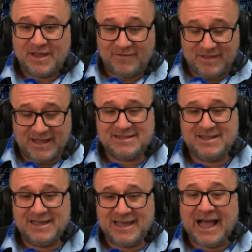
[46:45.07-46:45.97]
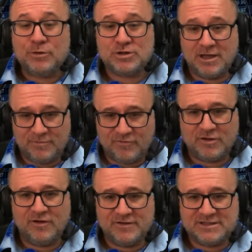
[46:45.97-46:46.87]
if that's the outcome of
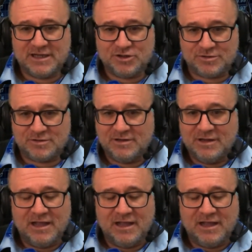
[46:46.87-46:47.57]
the conversation